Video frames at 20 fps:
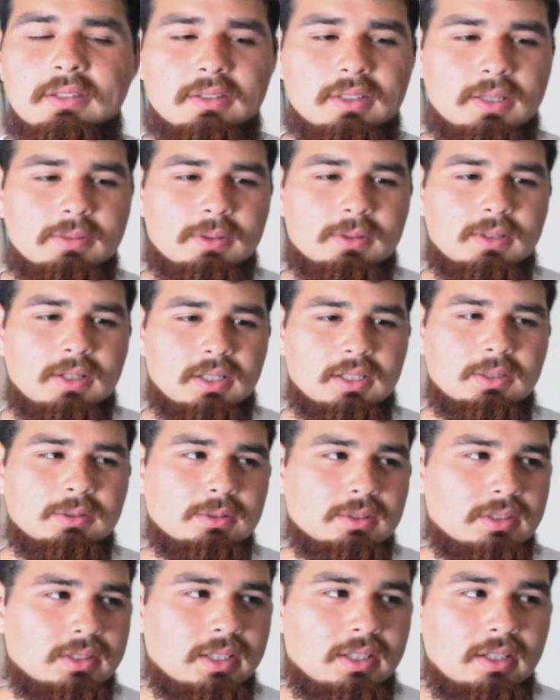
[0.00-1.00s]
Don't get me wrong, it
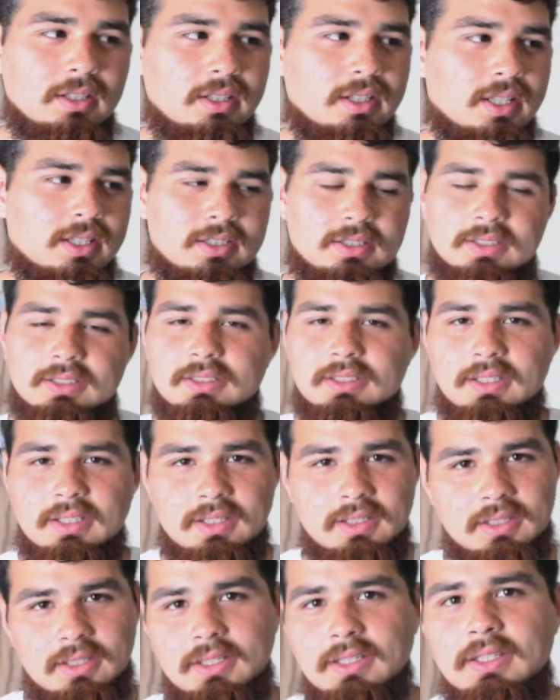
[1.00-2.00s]
was literally like just
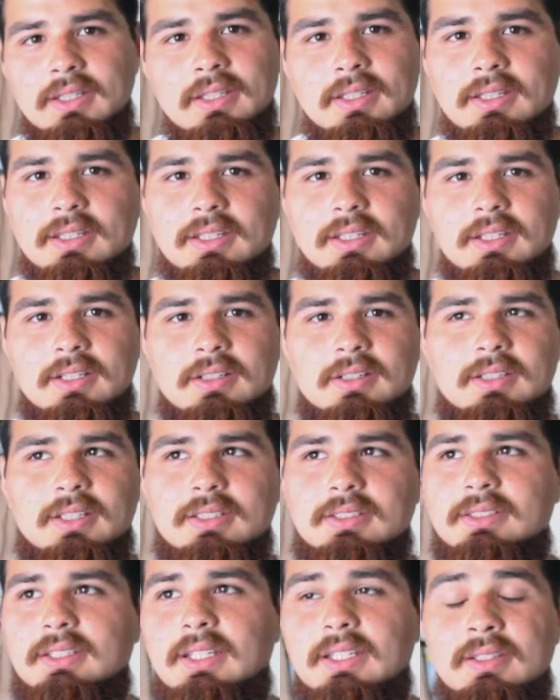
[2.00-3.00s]
you know
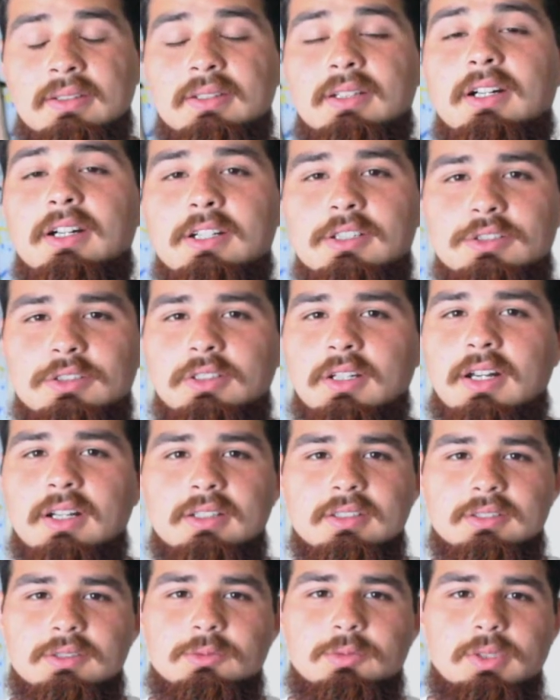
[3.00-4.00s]
let's say a hundred
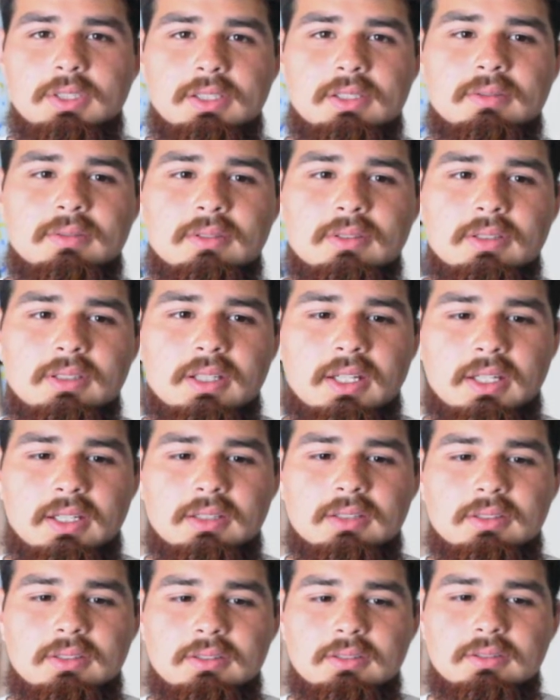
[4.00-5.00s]
dollars a week
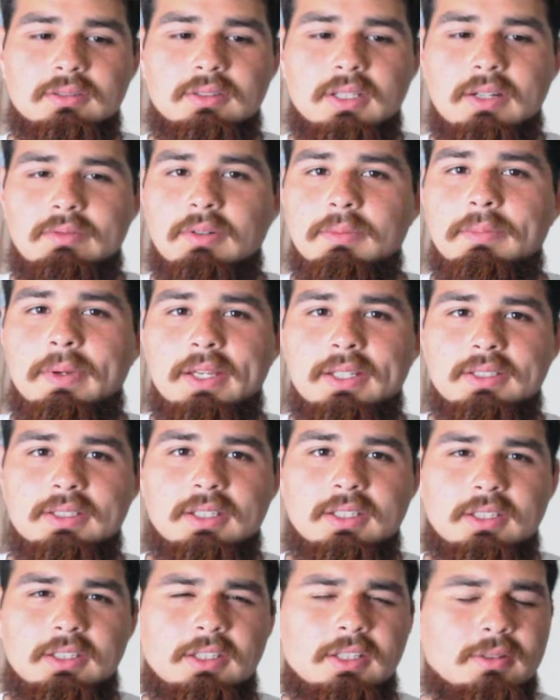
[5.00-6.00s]
like every
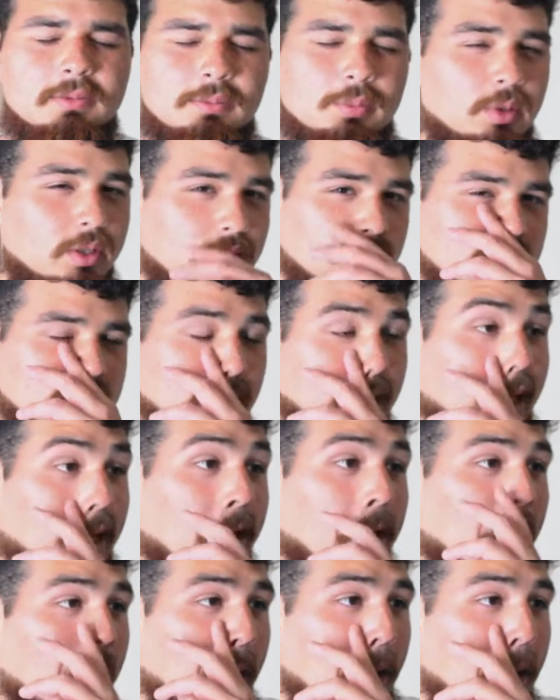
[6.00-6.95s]
paycheck. You know, point is, yeah.